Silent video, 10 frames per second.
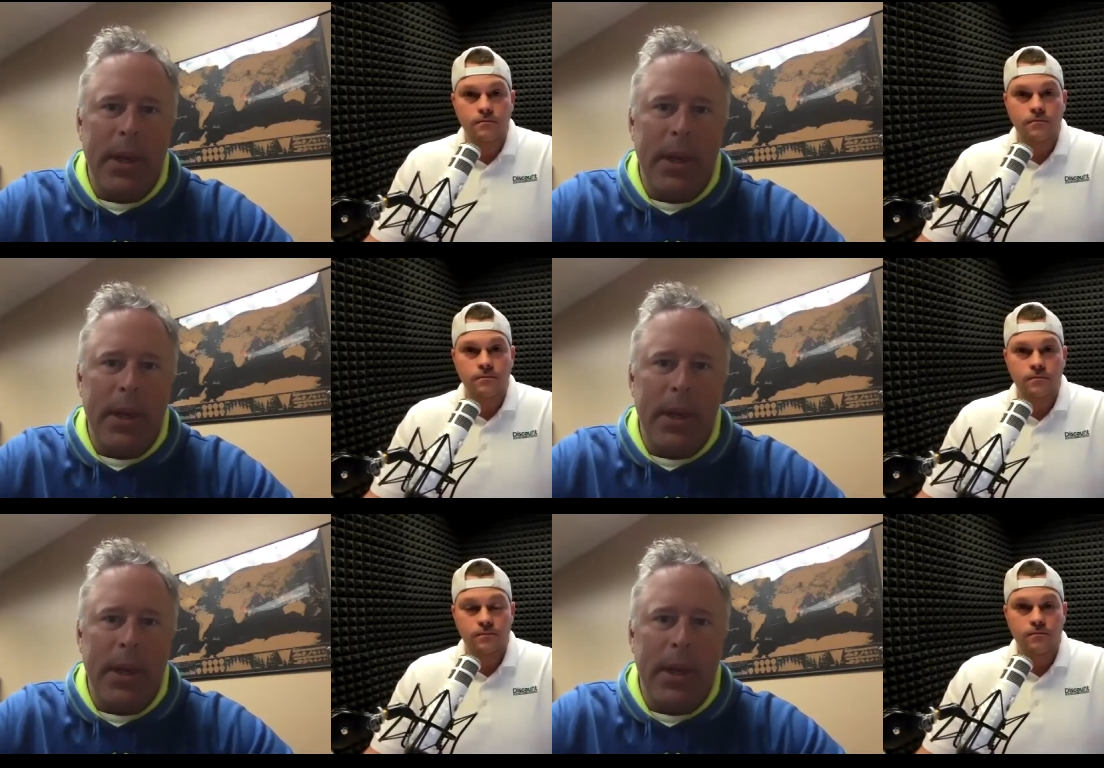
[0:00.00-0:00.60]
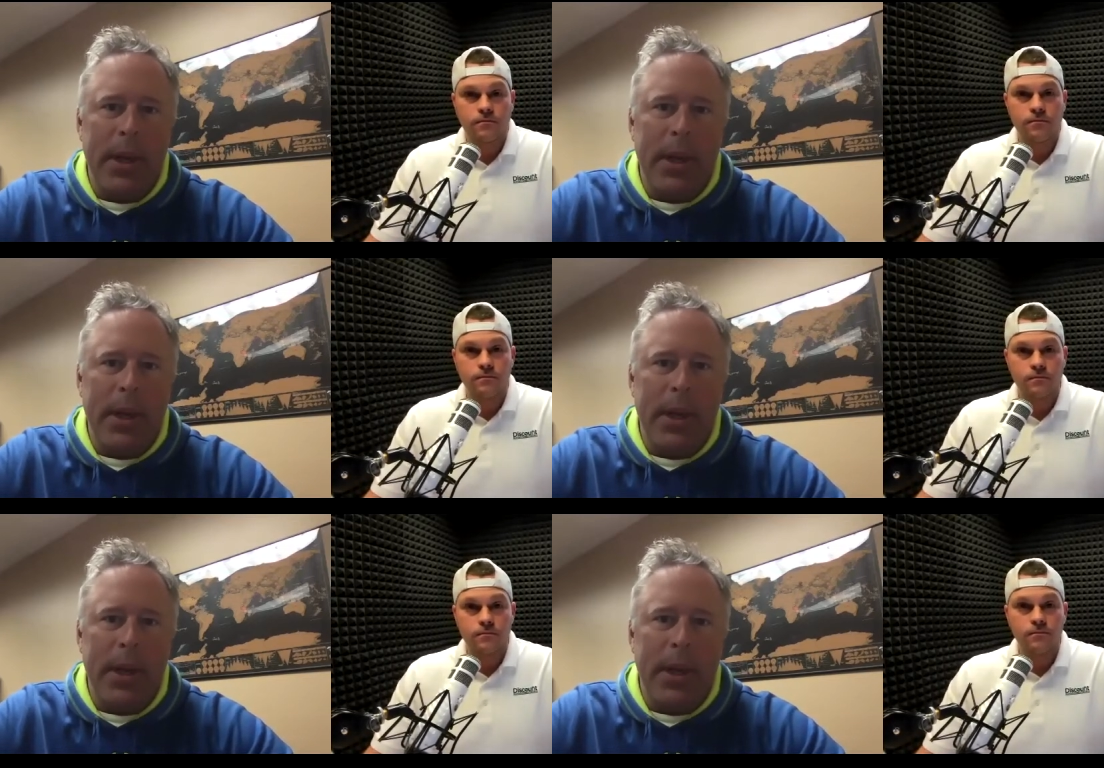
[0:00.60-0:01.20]

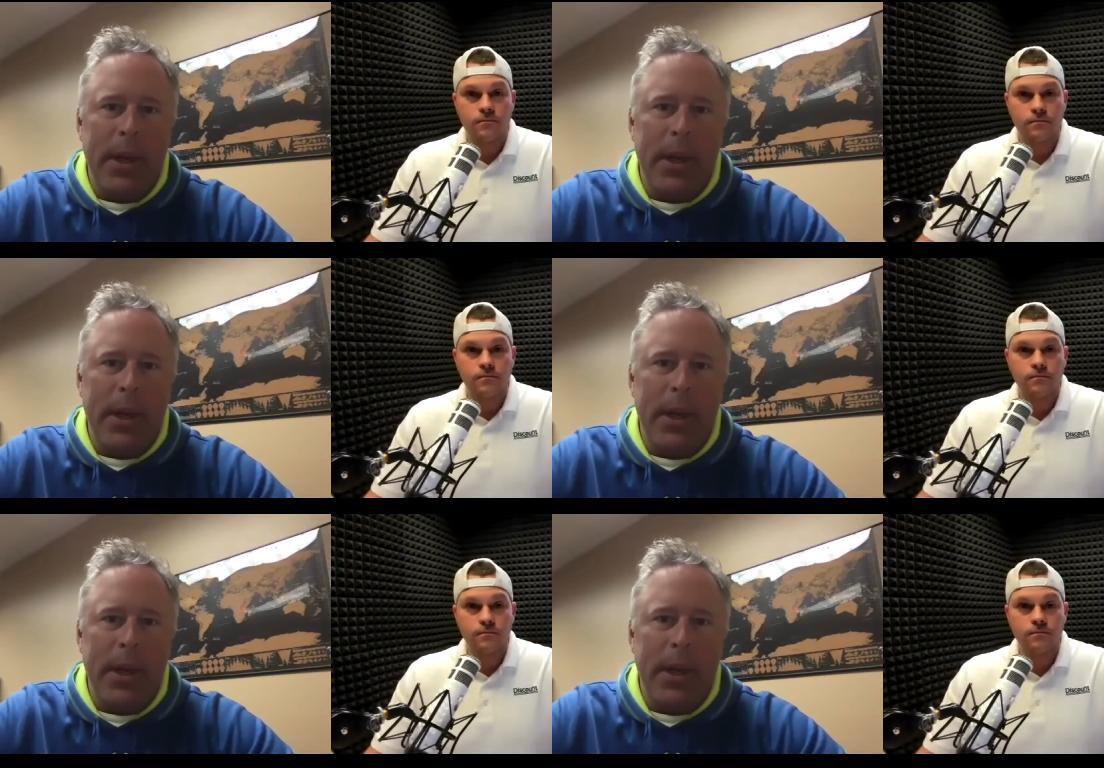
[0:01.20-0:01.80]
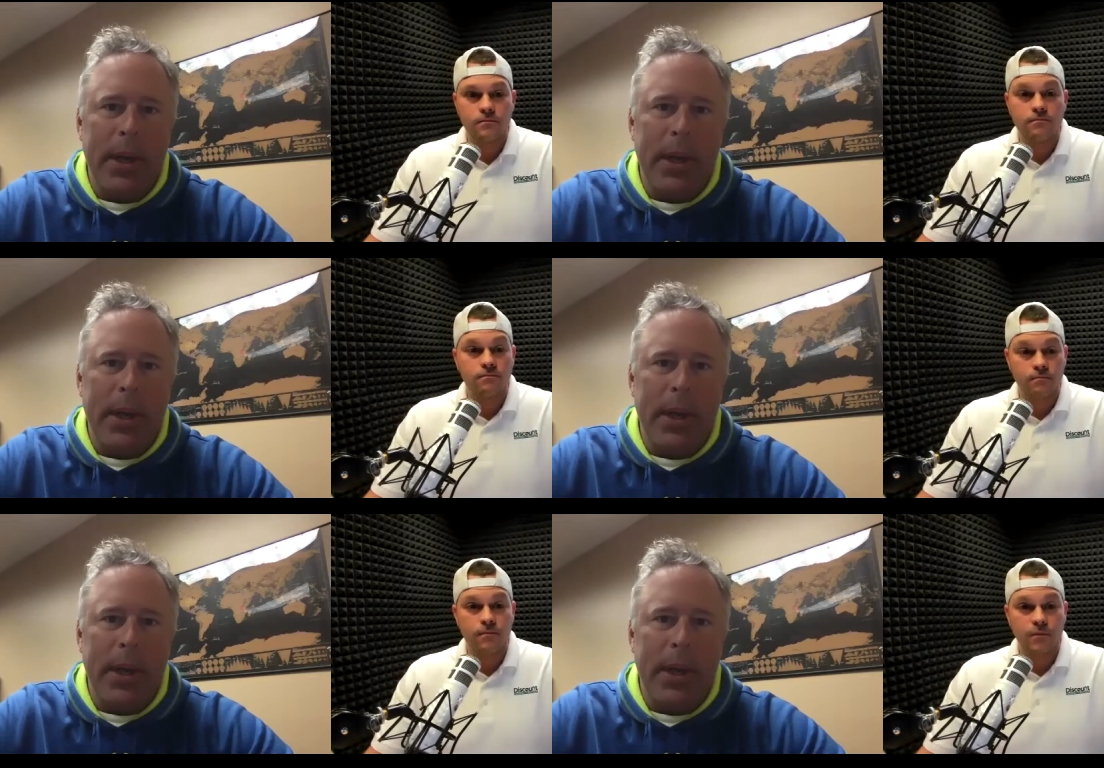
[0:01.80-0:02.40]

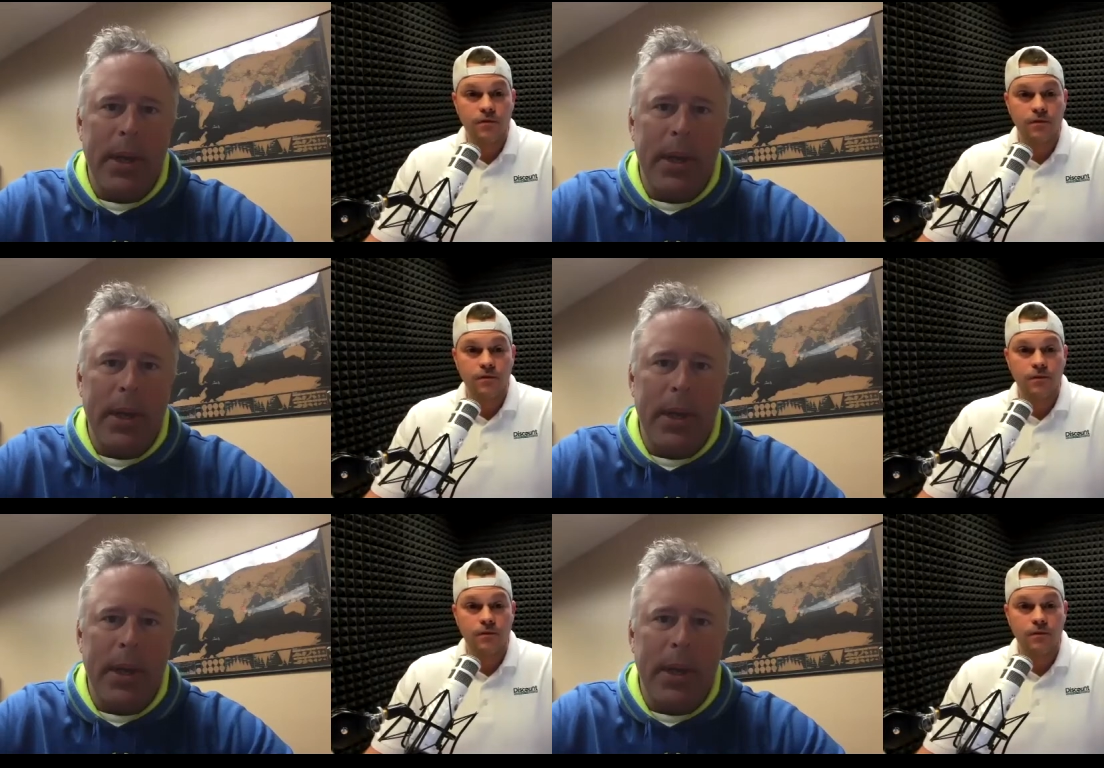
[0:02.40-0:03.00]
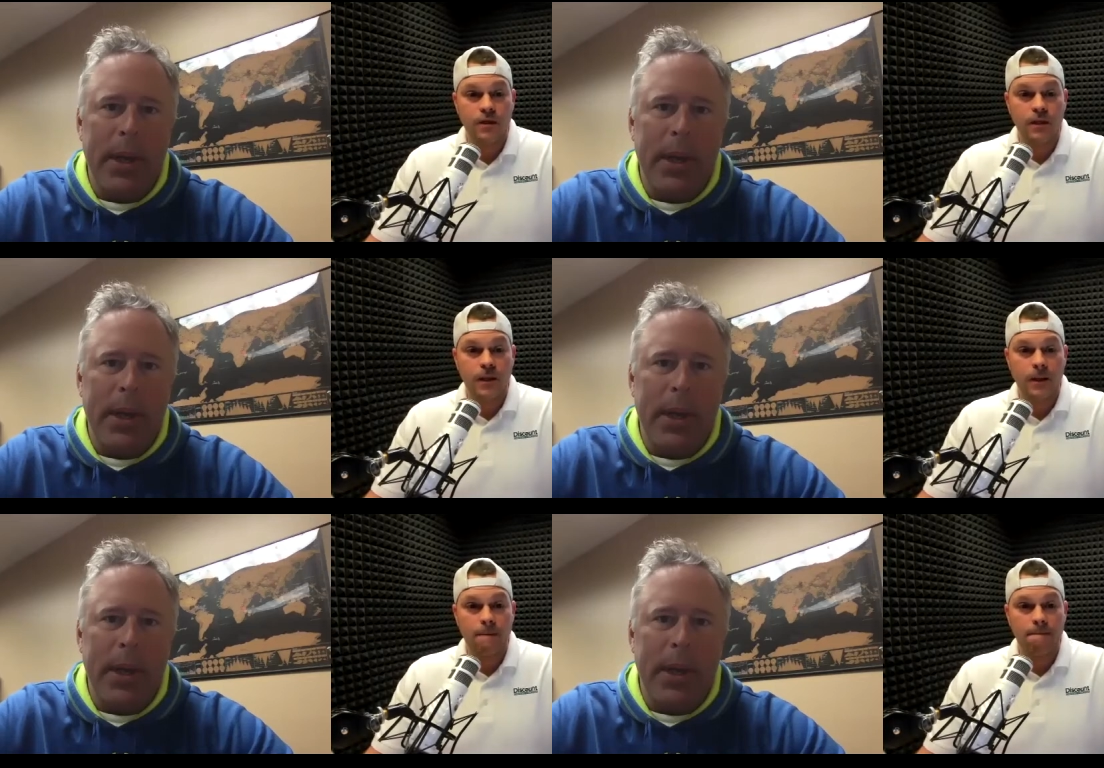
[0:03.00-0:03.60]

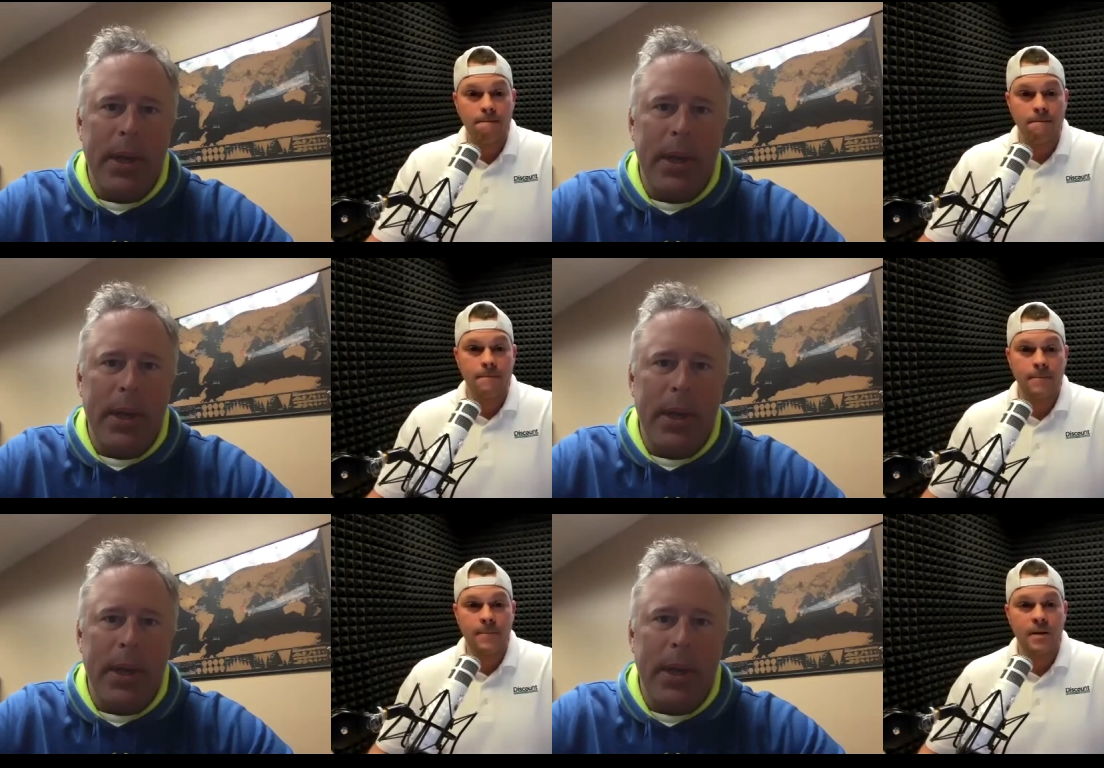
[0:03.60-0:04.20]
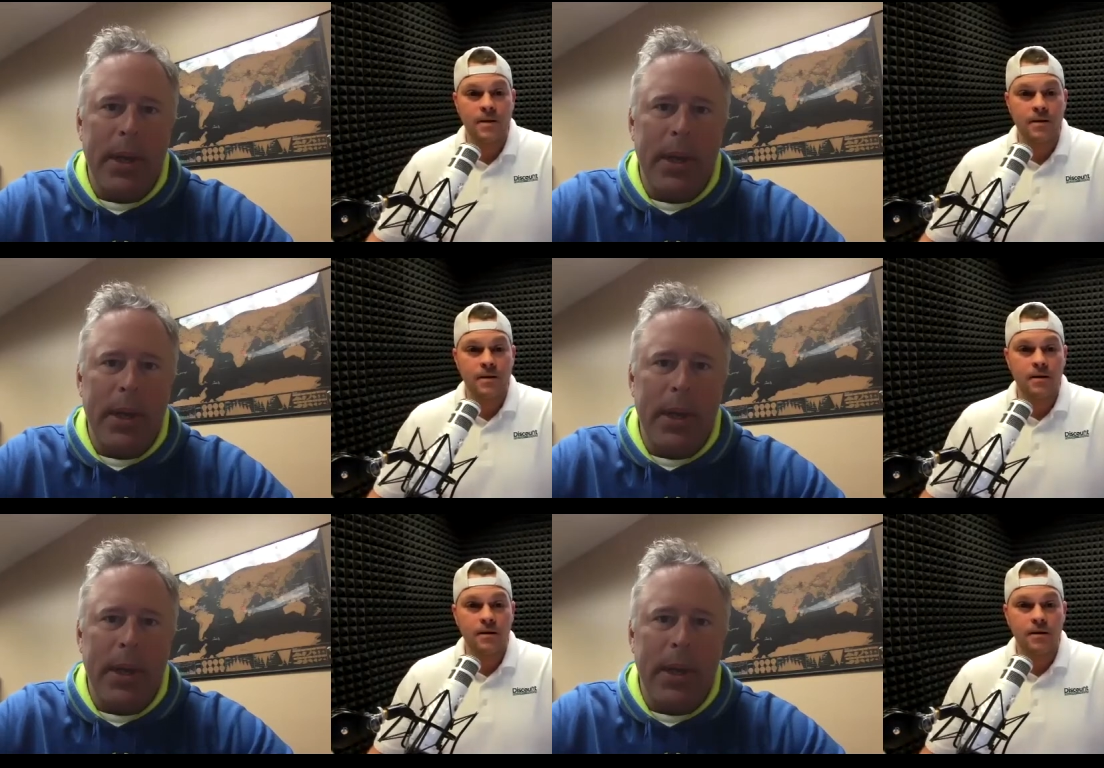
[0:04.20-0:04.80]

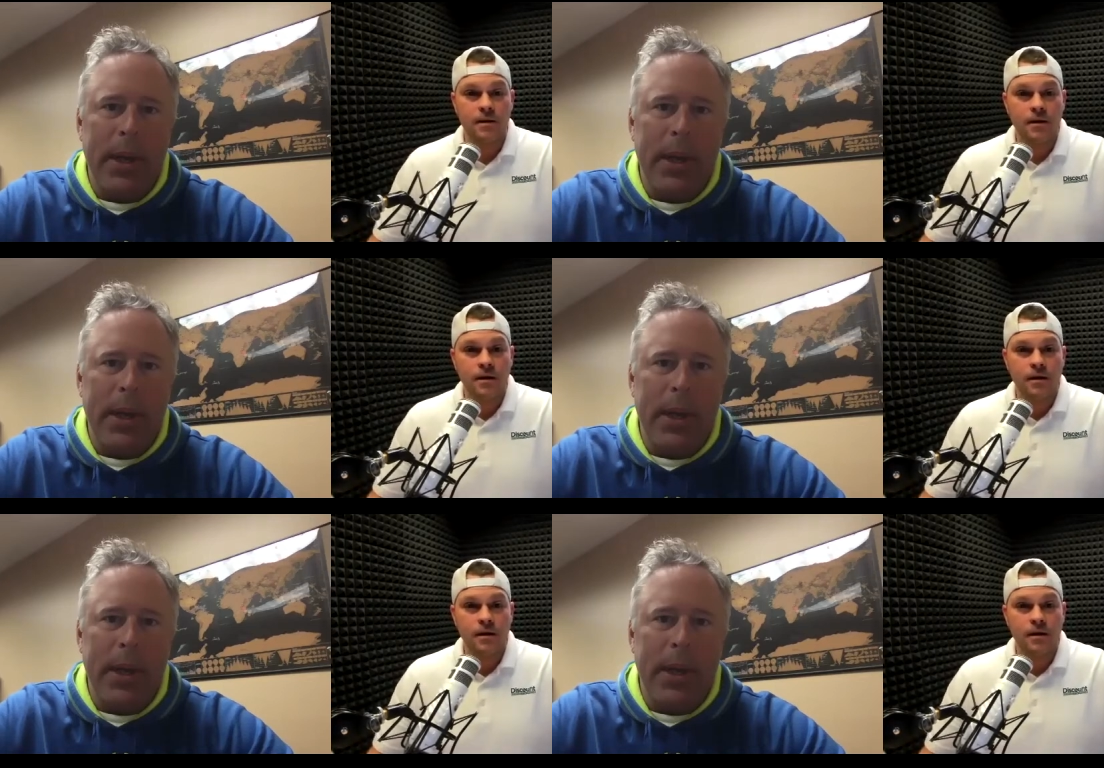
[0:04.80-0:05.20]
(no one is talking)